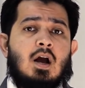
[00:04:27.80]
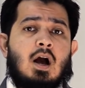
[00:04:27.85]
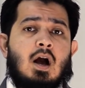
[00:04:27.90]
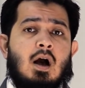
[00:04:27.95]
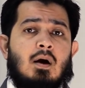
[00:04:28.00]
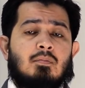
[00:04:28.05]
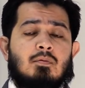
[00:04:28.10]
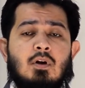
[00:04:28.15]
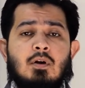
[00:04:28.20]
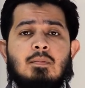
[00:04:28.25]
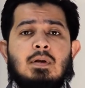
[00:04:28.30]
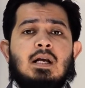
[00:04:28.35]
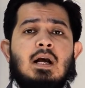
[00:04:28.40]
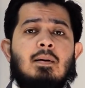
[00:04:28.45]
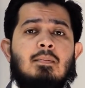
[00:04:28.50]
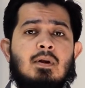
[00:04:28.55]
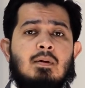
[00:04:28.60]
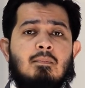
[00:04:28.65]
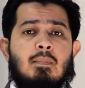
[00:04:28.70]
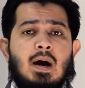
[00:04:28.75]
I'm going to be
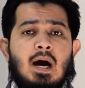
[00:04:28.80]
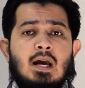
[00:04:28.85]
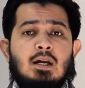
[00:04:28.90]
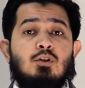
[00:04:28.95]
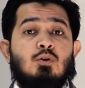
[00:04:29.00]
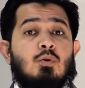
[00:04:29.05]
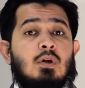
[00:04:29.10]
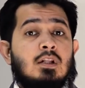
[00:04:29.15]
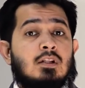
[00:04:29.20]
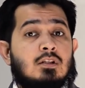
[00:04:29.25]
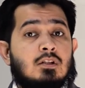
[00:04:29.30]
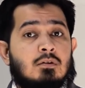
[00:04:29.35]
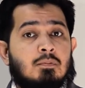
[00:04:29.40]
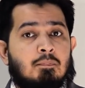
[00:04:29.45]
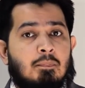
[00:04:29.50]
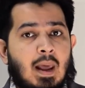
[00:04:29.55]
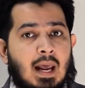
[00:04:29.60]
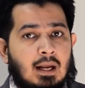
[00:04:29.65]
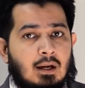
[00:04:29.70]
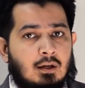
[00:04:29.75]
coming by to
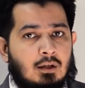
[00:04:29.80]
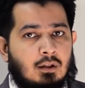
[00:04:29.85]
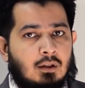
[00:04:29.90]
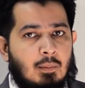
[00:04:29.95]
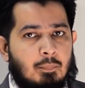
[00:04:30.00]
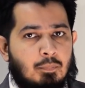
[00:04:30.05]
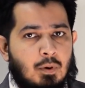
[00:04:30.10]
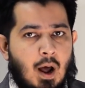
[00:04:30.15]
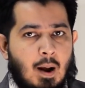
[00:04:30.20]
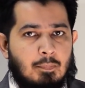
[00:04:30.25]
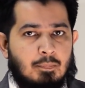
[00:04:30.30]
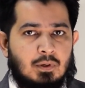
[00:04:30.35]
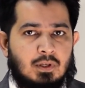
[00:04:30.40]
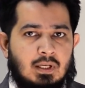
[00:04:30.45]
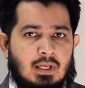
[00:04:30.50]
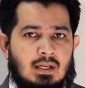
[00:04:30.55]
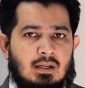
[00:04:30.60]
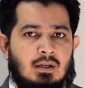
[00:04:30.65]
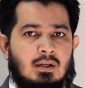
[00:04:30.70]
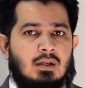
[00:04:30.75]
inspect the
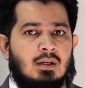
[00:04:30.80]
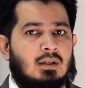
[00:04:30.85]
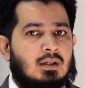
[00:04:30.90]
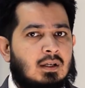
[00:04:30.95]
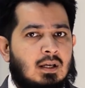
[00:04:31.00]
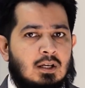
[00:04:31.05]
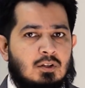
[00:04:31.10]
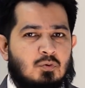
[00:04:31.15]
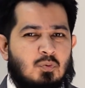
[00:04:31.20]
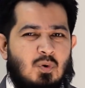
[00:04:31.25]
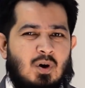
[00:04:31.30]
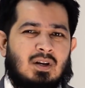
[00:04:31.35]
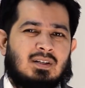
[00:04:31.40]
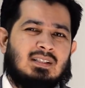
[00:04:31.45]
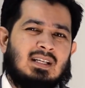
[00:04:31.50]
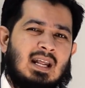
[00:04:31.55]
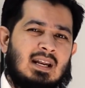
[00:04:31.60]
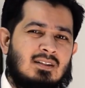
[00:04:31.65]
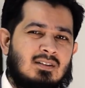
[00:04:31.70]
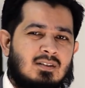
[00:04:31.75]
property. Guess what?
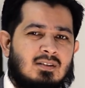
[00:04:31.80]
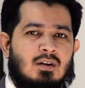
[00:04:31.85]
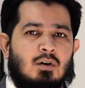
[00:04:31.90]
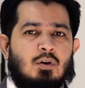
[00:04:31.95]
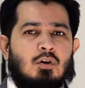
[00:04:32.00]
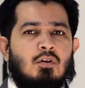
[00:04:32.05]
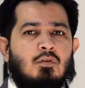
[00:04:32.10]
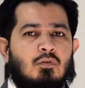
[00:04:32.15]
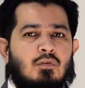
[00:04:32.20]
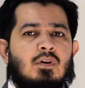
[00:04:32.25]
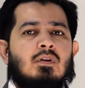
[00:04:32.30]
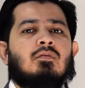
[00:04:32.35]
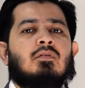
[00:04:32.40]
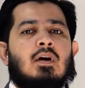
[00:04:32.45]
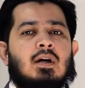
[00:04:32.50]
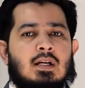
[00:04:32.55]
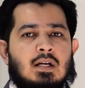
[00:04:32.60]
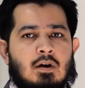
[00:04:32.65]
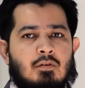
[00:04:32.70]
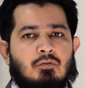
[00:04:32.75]
Tenant's not going to feel
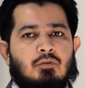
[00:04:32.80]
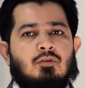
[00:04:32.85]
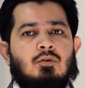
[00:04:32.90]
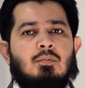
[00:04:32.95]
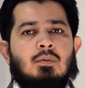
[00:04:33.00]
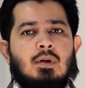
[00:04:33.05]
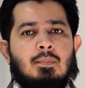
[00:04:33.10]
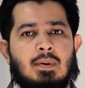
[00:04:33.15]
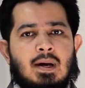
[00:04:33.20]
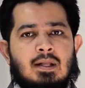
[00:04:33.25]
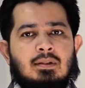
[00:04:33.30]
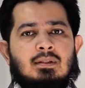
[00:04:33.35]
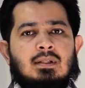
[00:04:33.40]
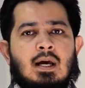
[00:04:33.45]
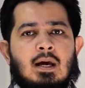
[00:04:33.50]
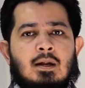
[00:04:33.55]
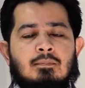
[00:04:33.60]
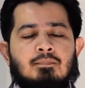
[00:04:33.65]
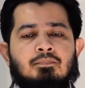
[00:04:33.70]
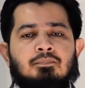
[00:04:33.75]
very comfortable about
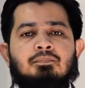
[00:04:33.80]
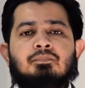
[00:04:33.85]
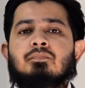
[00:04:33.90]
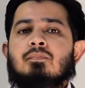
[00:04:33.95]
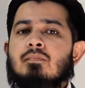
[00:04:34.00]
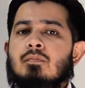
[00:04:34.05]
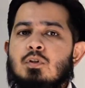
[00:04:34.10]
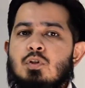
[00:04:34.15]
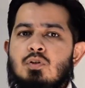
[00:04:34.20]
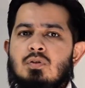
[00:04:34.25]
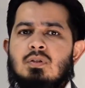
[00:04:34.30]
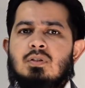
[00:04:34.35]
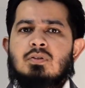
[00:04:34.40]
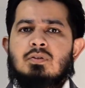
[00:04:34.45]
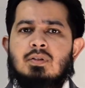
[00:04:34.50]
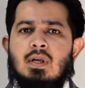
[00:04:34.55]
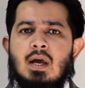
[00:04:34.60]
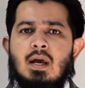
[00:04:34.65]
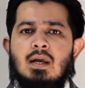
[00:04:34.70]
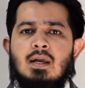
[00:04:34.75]
that. You just
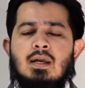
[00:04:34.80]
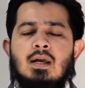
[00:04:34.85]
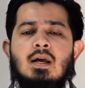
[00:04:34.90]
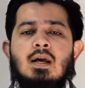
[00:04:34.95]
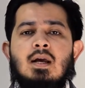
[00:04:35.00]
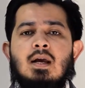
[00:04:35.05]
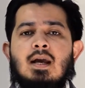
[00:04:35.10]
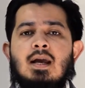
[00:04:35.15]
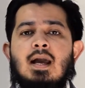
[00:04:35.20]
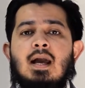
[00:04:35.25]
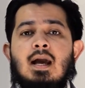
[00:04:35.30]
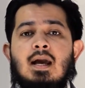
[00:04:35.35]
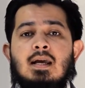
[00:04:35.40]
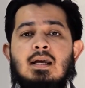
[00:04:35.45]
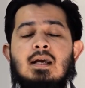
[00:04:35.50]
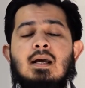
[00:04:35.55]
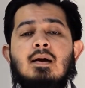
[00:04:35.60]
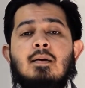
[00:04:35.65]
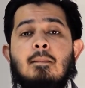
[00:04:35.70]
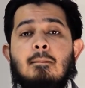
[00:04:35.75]
say,
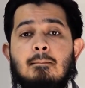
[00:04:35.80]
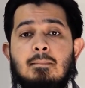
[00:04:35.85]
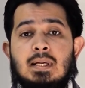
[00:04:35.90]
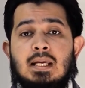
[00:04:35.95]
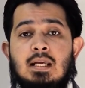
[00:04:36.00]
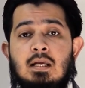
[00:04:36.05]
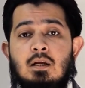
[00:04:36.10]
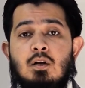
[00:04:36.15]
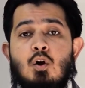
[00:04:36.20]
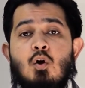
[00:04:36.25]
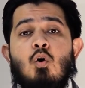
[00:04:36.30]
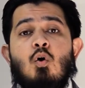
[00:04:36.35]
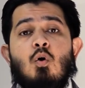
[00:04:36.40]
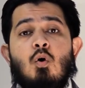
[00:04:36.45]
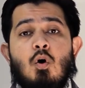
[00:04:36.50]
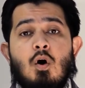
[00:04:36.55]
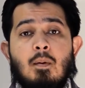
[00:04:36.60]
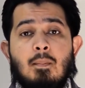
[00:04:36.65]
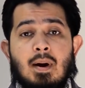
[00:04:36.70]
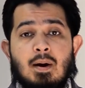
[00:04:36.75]
hey, me
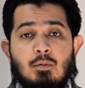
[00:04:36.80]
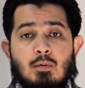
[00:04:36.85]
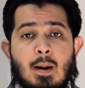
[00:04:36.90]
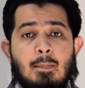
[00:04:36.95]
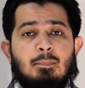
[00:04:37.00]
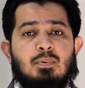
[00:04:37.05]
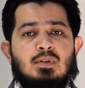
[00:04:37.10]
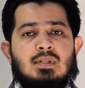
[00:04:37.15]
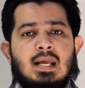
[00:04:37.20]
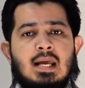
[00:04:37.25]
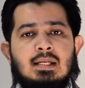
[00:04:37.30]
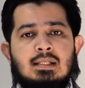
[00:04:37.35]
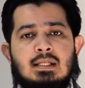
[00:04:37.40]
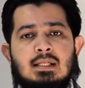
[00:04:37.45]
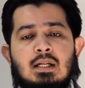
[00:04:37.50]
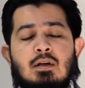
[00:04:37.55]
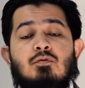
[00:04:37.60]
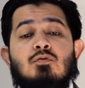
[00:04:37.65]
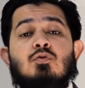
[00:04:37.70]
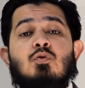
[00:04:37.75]
or my
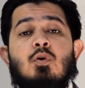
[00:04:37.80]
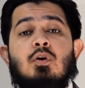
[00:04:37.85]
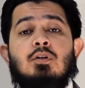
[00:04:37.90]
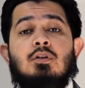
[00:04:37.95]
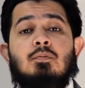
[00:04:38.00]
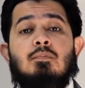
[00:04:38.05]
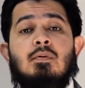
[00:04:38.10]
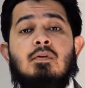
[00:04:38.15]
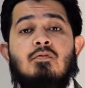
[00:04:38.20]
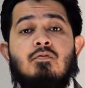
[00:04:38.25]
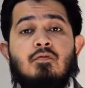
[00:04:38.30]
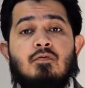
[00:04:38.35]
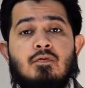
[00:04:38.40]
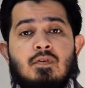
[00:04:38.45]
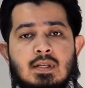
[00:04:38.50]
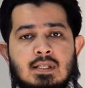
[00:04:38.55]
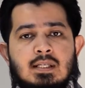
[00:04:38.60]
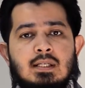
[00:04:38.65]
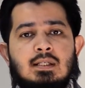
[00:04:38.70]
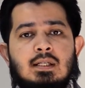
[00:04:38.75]
representative is going to be
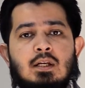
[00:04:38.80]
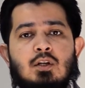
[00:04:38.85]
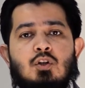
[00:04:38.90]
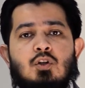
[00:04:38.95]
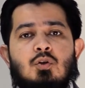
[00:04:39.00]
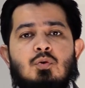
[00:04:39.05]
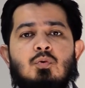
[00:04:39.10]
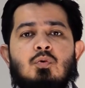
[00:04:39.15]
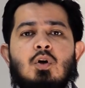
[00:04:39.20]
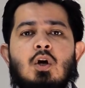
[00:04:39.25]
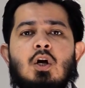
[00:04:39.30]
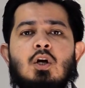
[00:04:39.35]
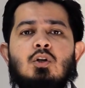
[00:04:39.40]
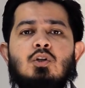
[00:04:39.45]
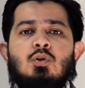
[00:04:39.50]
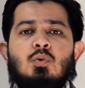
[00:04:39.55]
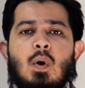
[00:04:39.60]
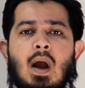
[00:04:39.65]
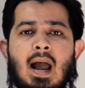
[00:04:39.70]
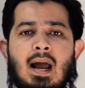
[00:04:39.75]
visiting you
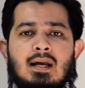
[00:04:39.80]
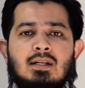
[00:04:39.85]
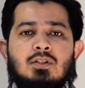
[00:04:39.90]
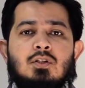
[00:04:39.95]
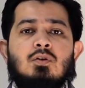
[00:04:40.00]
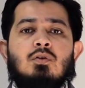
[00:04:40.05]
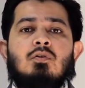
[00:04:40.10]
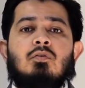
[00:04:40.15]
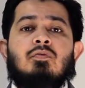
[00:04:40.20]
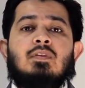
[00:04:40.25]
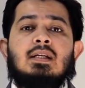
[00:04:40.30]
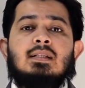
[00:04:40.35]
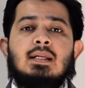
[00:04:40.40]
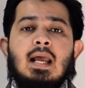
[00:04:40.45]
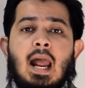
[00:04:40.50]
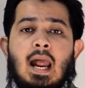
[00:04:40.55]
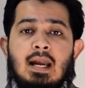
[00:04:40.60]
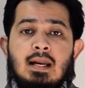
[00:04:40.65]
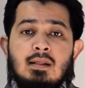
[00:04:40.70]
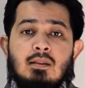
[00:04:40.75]
to ask you if there's
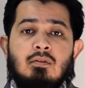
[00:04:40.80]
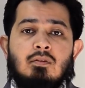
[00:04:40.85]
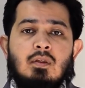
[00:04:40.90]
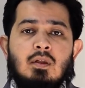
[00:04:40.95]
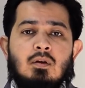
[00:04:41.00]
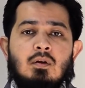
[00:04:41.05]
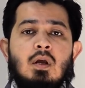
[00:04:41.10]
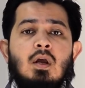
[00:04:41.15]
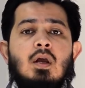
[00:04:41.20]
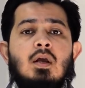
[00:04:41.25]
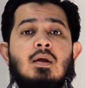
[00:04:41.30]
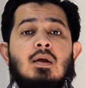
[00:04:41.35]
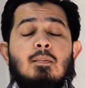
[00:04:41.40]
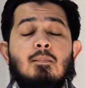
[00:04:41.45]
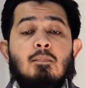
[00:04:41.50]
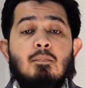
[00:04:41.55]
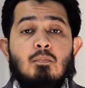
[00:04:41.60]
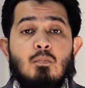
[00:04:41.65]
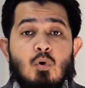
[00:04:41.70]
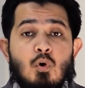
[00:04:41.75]
anything
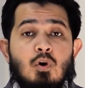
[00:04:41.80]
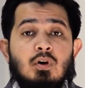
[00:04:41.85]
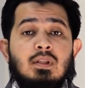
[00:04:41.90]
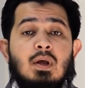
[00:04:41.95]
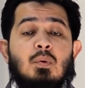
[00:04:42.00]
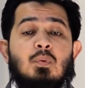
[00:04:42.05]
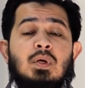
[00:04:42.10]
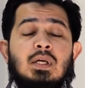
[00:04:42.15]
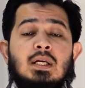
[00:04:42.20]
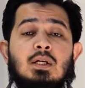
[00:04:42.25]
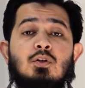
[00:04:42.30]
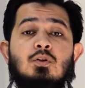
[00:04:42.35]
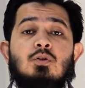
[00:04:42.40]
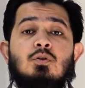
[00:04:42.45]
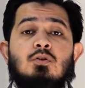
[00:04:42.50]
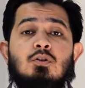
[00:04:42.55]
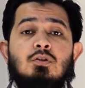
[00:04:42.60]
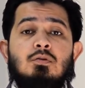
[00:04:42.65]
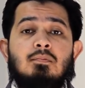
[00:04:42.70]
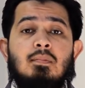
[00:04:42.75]
more that we can do
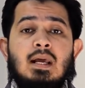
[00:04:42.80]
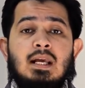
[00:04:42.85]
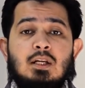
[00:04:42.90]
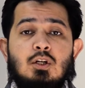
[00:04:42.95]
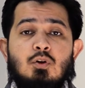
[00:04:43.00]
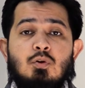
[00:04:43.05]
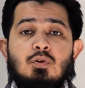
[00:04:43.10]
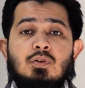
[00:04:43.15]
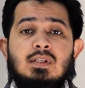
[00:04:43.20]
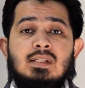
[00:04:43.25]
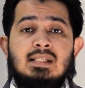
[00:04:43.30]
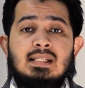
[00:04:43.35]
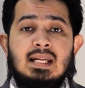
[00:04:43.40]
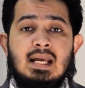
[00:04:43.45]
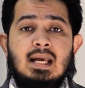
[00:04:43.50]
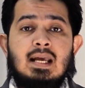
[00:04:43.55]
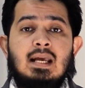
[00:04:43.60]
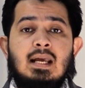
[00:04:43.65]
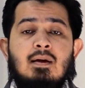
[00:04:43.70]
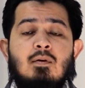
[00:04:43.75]
to make your
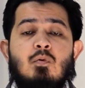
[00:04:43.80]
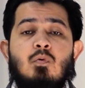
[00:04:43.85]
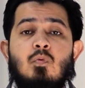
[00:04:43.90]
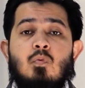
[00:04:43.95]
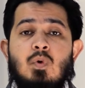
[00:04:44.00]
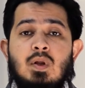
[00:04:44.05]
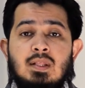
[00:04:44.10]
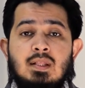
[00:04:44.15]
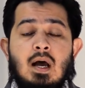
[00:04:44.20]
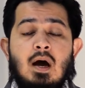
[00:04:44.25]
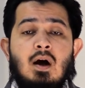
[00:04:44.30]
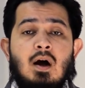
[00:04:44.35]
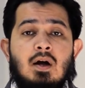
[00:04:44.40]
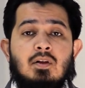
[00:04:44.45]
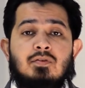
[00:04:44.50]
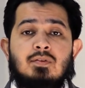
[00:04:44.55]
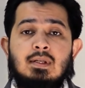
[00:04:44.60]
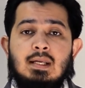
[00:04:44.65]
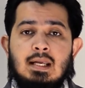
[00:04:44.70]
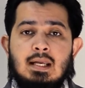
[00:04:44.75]
stay with
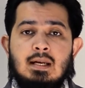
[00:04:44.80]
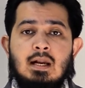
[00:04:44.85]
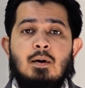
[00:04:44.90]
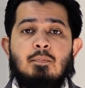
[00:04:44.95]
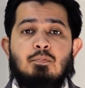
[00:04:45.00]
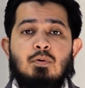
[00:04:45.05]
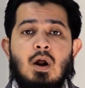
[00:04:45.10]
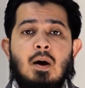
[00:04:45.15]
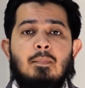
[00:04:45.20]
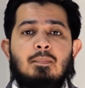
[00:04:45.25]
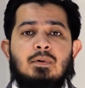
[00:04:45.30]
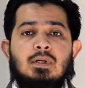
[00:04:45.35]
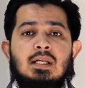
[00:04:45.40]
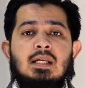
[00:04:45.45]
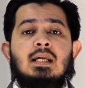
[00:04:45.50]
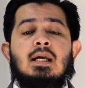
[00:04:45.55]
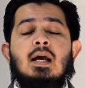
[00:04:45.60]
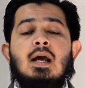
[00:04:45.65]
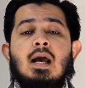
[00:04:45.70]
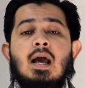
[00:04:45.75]
us in our
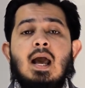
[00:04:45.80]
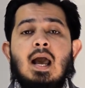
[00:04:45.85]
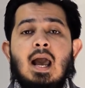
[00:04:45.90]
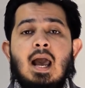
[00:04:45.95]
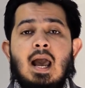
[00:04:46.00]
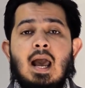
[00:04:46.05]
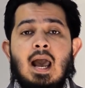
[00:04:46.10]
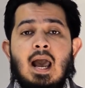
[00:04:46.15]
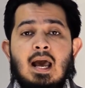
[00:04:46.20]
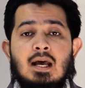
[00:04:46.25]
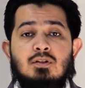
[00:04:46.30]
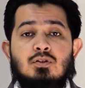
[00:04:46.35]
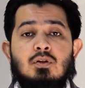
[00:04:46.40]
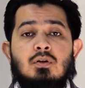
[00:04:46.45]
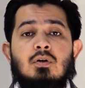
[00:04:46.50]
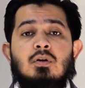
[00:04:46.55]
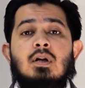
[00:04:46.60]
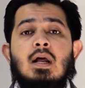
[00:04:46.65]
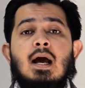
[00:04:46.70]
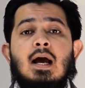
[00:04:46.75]
property as
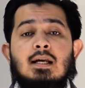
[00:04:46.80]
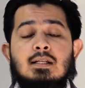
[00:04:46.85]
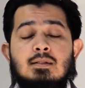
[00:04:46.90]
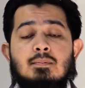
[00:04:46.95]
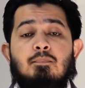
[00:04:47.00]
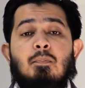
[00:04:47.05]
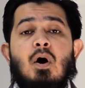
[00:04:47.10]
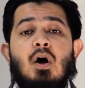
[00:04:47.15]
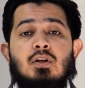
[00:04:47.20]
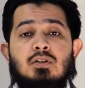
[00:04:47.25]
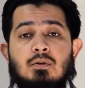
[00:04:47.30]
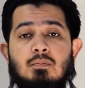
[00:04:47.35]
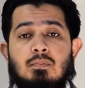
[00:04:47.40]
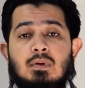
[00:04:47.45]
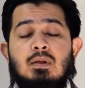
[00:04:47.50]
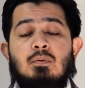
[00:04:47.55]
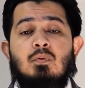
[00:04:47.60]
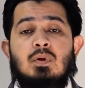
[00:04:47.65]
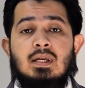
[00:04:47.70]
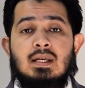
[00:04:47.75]
good as
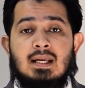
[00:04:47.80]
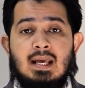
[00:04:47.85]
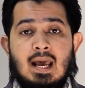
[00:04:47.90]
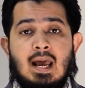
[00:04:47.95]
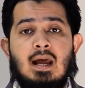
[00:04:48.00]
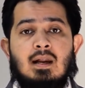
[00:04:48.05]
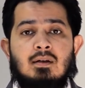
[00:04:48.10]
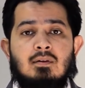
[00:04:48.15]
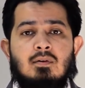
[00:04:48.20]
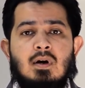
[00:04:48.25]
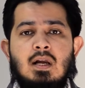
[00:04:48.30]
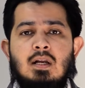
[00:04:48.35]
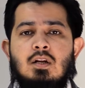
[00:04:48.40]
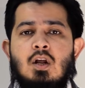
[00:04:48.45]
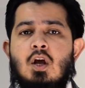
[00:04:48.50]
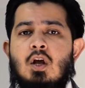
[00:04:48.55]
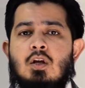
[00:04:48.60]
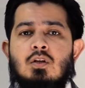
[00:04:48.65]
possibly we can, right?